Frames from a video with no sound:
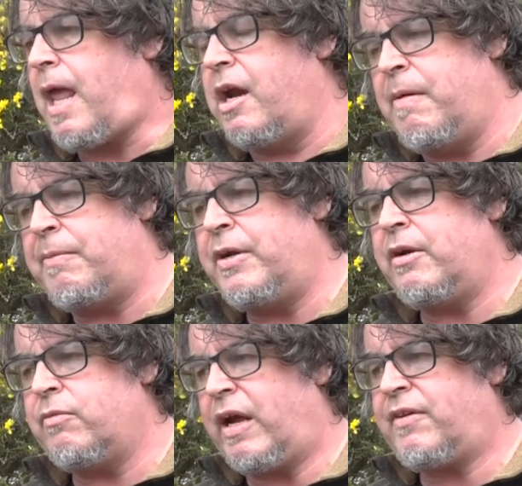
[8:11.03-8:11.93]
I remember
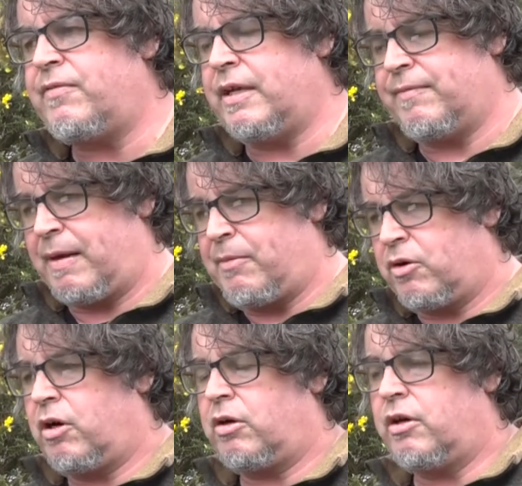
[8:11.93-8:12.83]
here in Wexford, and I've come
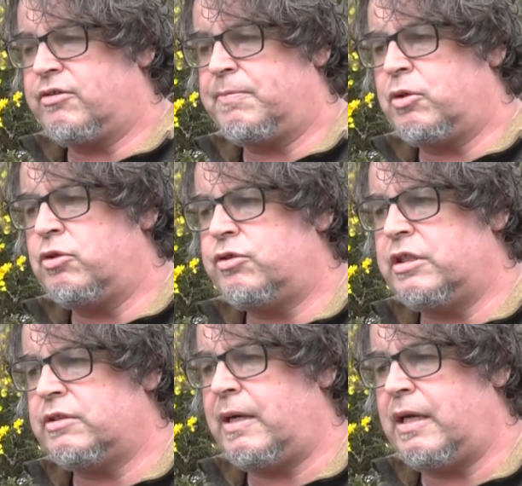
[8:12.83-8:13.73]
across up the
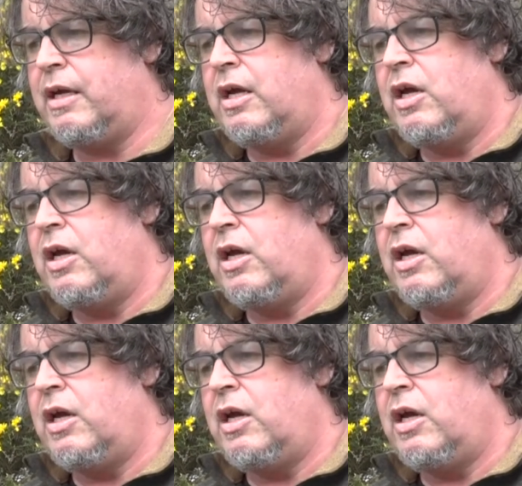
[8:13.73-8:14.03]
country as well,